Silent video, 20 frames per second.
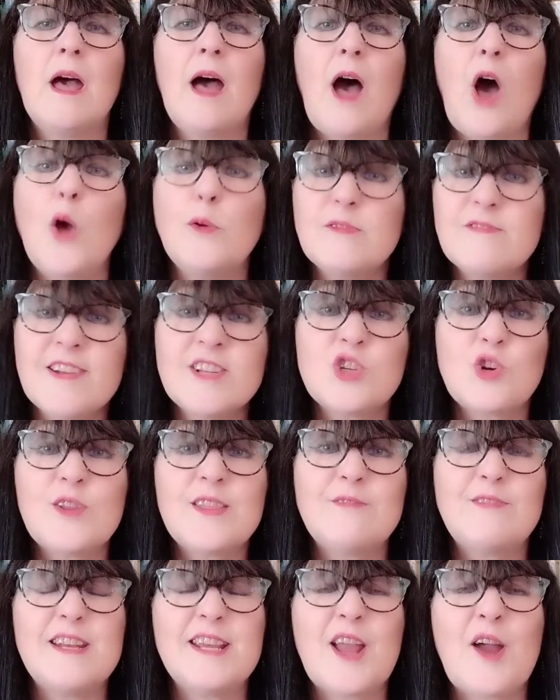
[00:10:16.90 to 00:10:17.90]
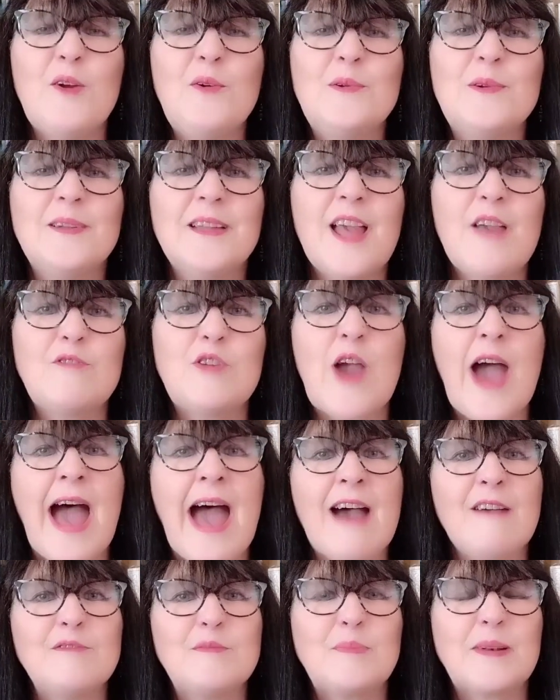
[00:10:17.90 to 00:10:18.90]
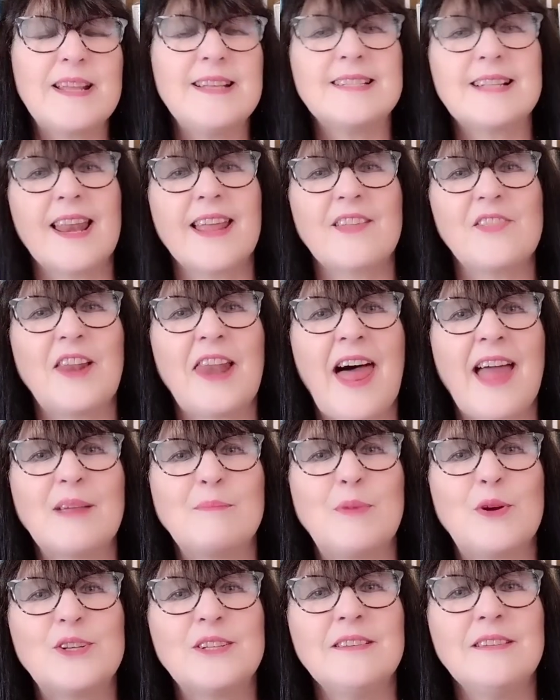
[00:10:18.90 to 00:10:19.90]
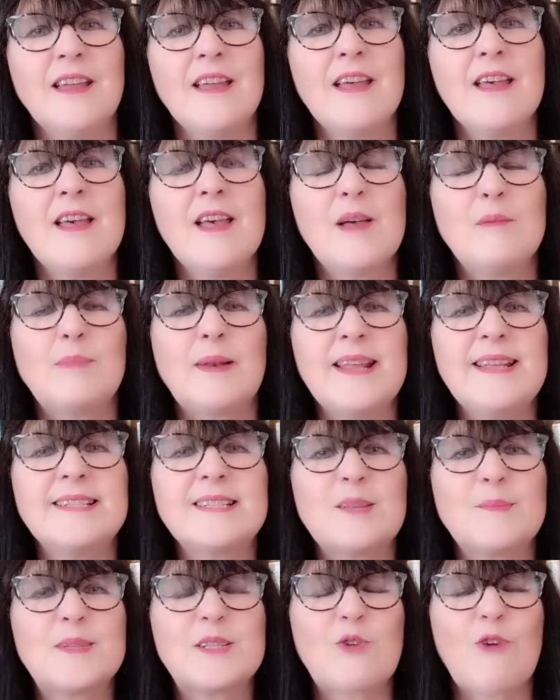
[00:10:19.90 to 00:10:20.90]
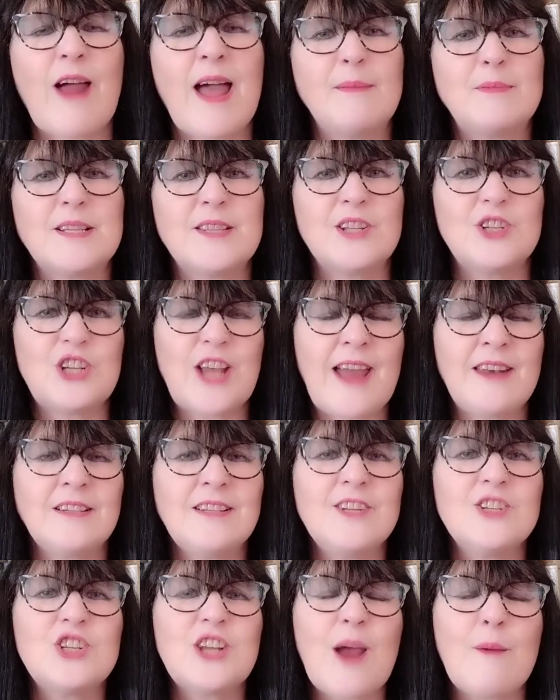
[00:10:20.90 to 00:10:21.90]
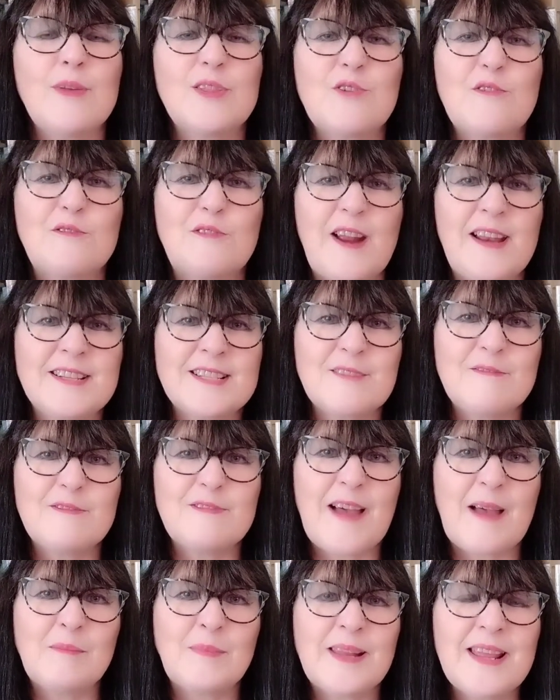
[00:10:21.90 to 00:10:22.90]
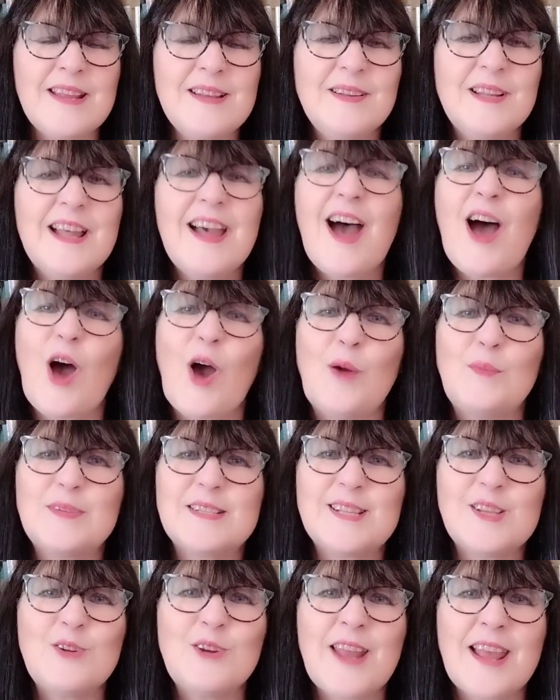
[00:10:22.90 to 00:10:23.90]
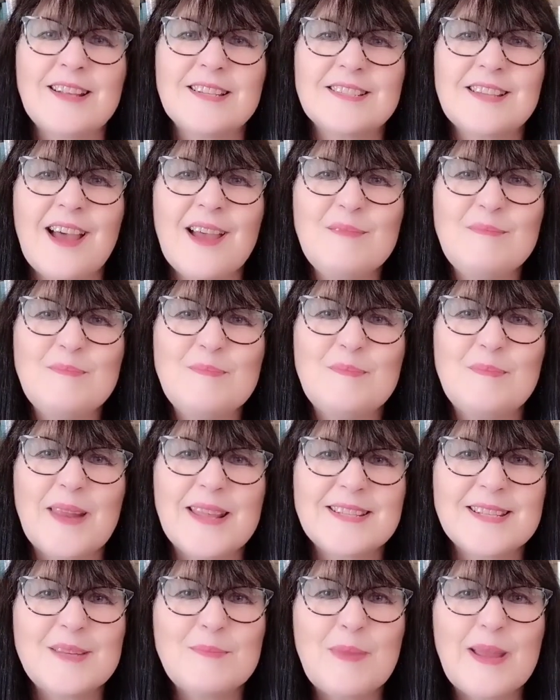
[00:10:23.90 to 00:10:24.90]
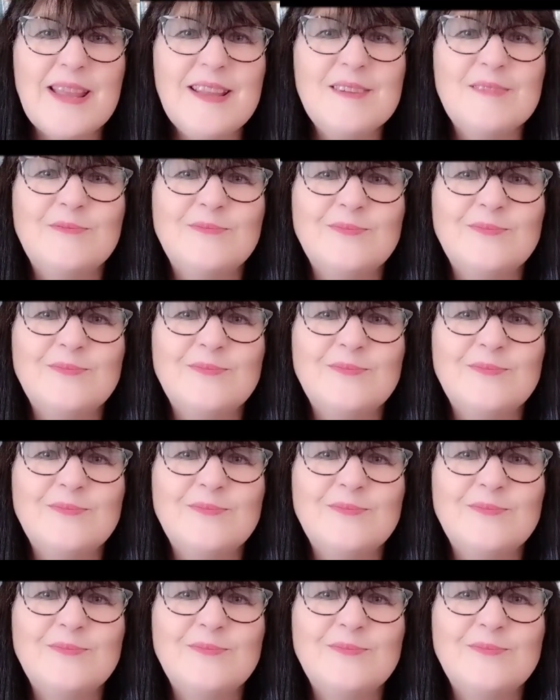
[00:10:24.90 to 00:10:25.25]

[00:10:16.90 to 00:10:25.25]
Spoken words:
I hope you've enjoyed the video. If you have, please click the like button. Please subscribe to the channel and share with your friends and family. I hope to see you next time. Blessed be.